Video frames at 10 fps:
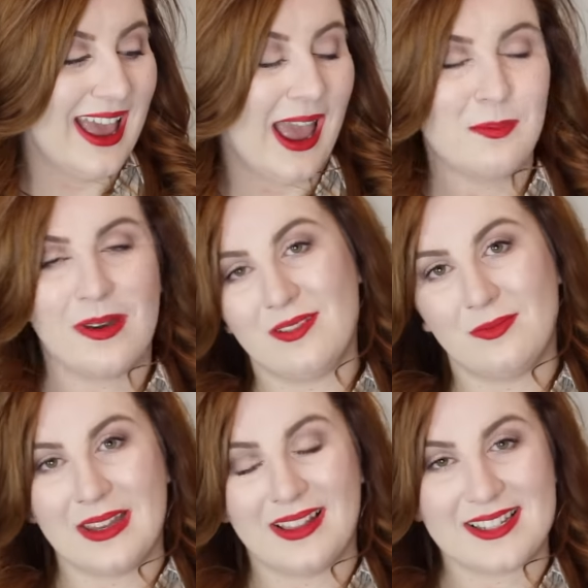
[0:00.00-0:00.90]
Um, but
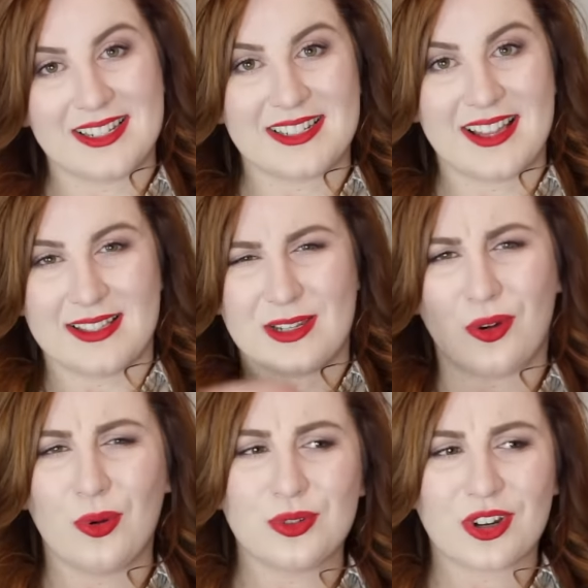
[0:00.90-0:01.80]
I've been listening to this in
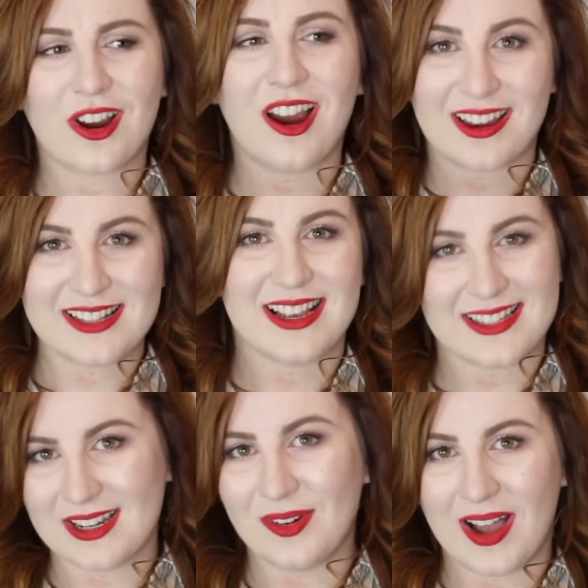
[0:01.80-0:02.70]
our older car because
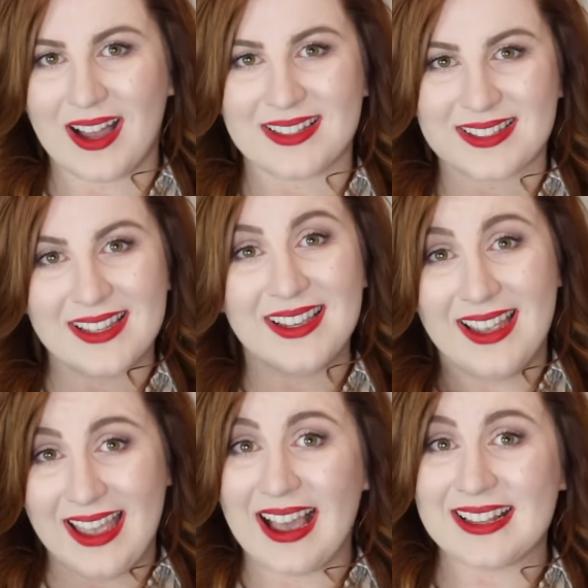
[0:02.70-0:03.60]
that still has
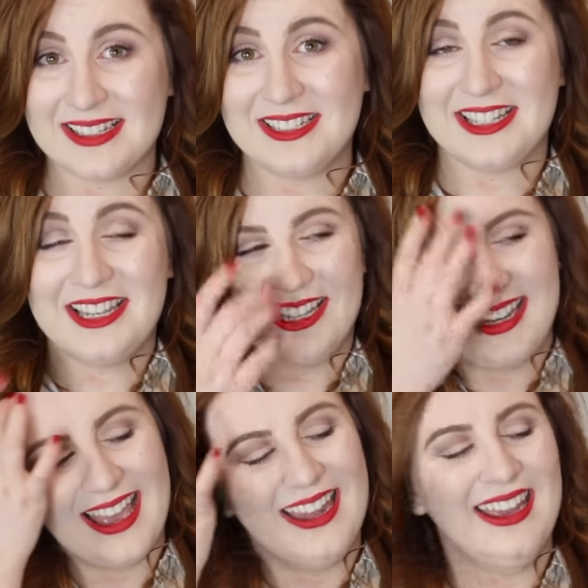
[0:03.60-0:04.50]
a C
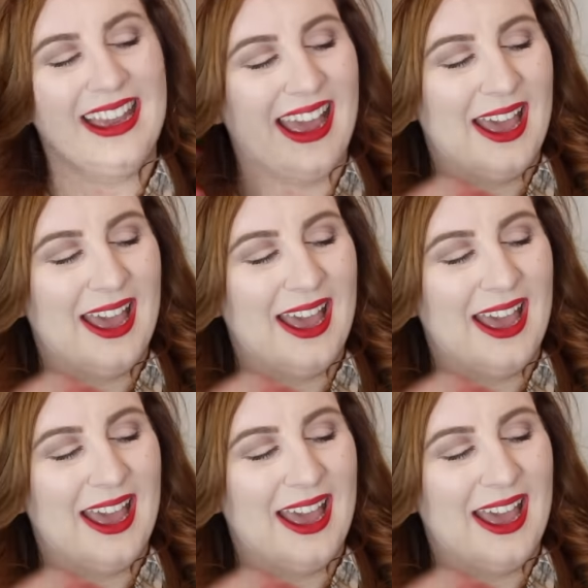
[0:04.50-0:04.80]
D in it.